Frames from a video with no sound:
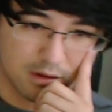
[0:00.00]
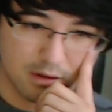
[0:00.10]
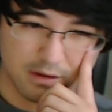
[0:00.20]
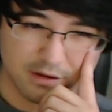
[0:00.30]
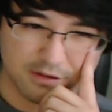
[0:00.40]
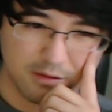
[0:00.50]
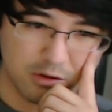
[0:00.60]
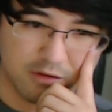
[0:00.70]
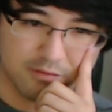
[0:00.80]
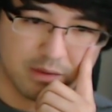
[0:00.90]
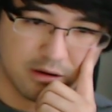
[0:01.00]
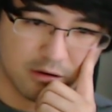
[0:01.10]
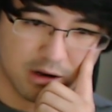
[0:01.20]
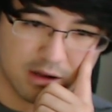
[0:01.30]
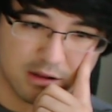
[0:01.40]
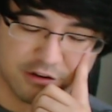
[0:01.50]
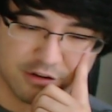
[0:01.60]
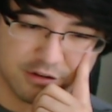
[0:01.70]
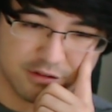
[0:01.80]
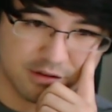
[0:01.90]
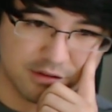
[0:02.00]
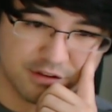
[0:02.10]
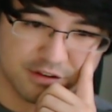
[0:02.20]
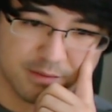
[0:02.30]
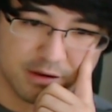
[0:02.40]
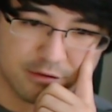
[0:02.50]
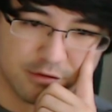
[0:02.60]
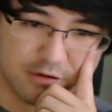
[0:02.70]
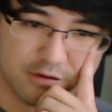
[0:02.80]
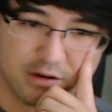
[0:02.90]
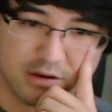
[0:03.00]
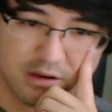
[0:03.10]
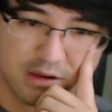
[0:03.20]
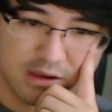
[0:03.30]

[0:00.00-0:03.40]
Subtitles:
Next up we have Meteorologist. 6 mana 3/3.